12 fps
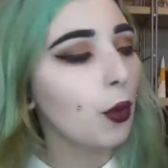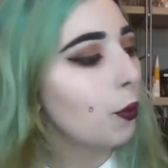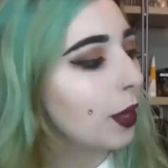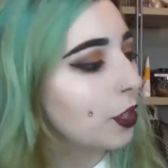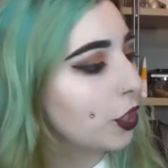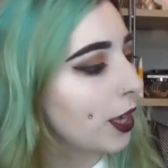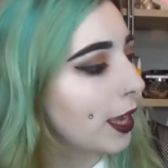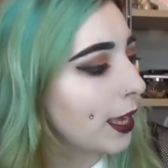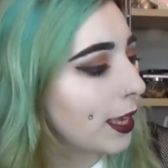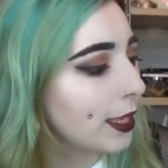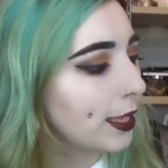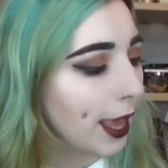which
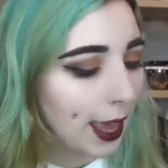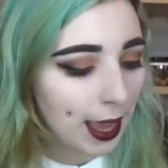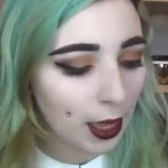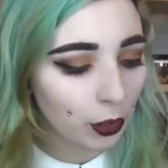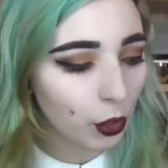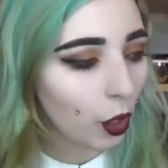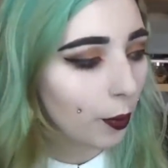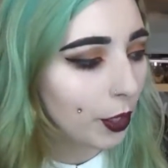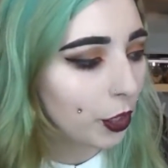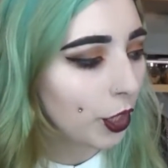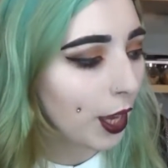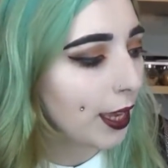is a topper
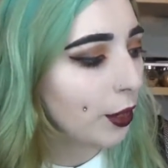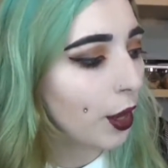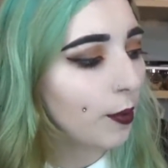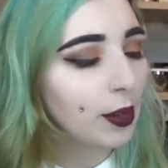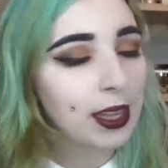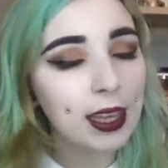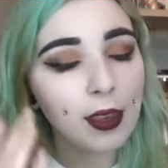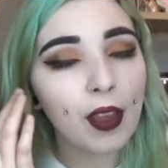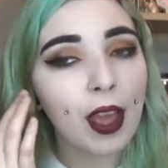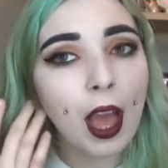shade I believe.